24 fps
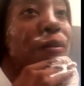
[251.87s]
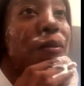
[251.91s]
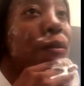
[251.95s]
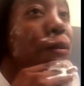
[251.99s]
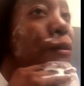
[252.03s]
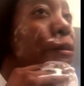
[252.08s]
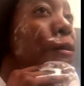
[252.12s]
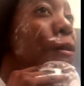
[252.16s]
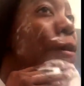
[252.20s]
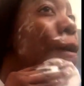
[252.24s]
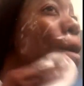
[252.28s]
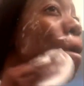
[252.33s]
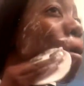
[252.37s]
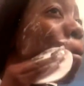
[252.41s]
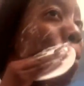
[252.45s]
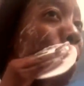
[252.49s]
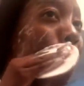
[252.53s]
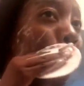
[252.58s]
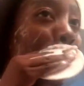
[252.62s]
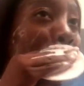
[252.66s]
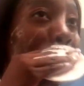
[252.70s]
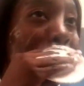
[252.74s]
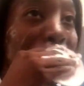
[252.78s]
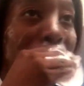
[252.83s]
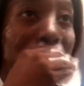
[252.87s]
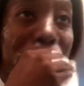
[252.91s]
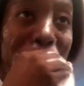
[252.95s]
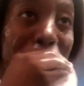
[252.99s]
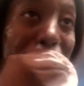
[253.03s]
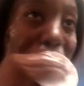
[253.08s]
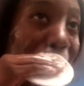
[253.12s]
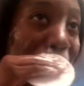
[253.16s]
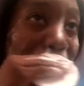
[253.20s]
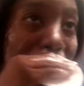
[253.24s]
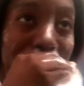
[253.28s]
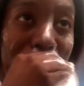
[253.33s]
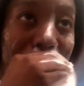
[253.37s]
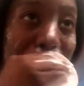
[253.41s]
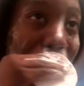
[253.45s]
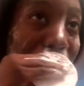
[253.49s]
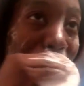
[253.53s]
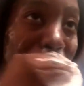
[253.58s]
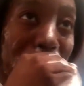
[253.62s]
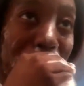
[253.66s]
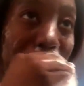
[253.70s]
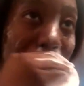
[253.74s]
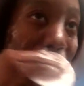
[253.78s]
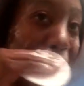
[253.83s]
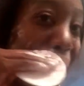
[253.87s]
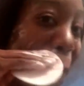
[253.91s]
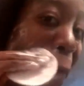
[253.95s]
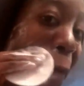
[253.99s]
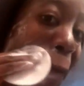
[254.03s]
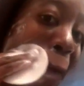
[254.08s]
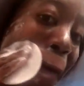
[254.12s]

the pad, that you're also rotating, so that